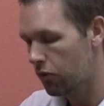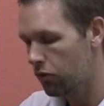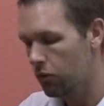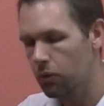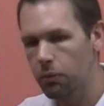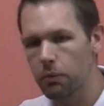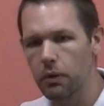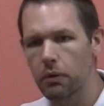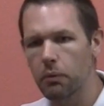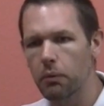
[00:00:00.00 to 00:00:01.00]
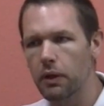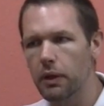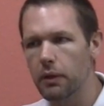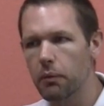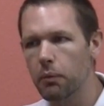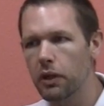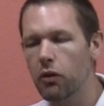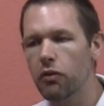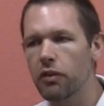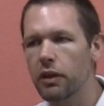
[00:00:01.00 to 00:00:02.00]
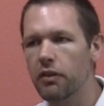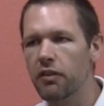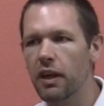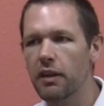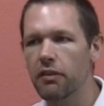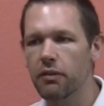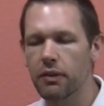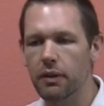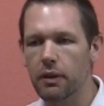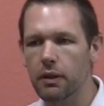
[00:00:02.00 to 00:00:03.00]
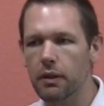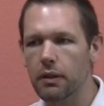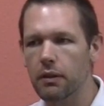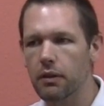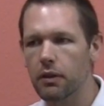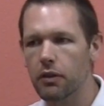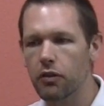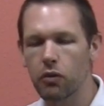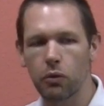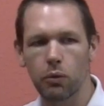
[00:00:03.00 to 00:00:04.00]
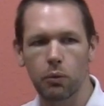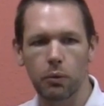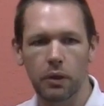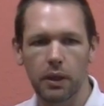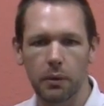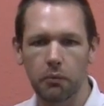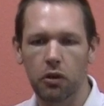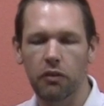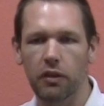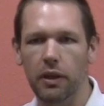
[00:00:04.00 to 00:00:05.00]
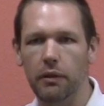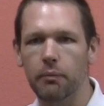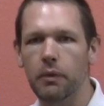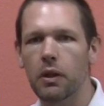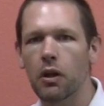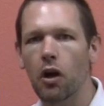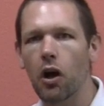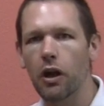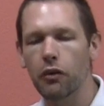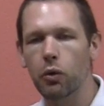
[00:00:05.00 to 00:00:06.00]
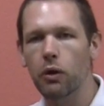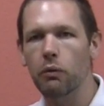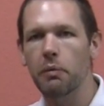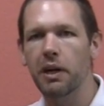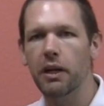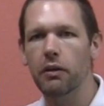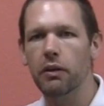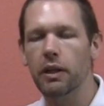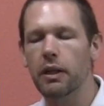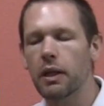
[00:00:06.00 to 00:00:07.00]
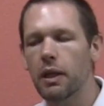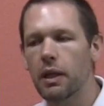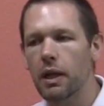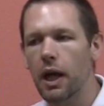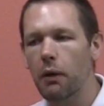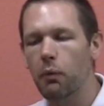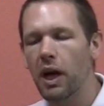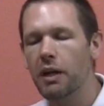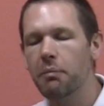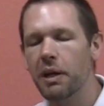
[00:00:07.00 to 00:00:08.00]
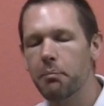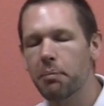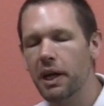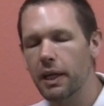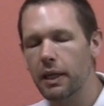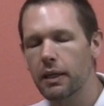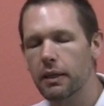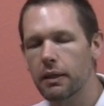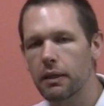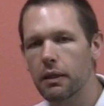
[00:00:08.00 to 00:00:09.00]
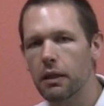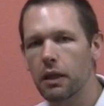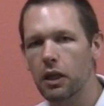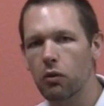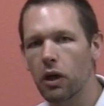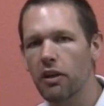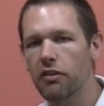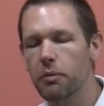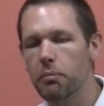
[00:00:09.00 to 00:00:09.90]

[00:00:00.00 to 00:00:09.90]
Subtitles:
So we use the sentence to serve as an auditory reminder that I ride my bike across